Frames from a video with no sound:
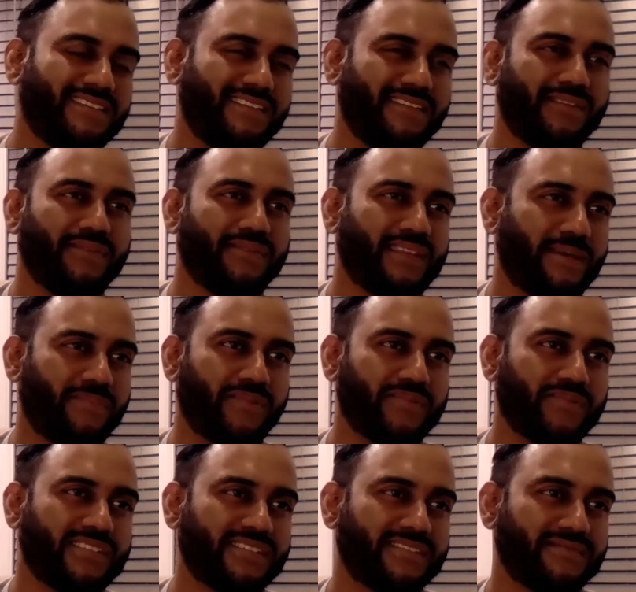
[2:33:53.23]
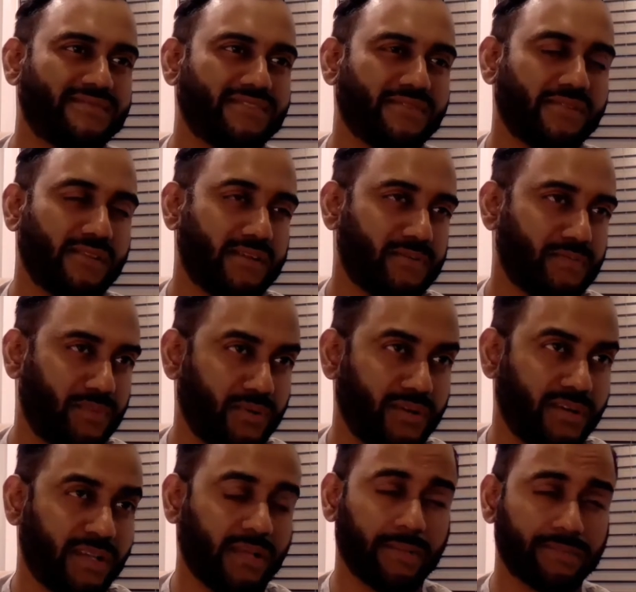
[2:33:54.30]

you know, that process of serial entrepreneur,